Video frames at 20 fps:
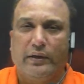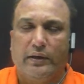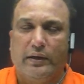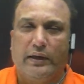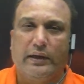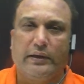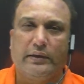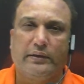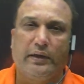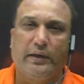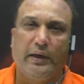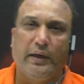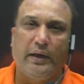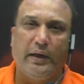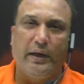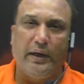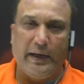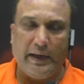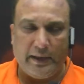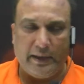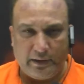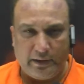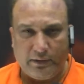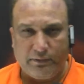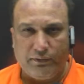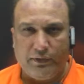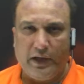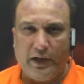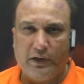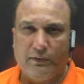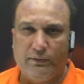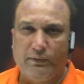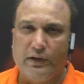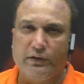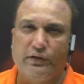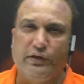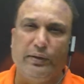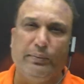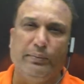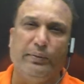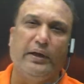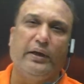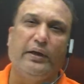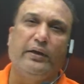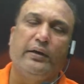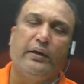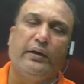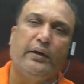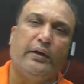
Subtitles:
us, and the phase was similar.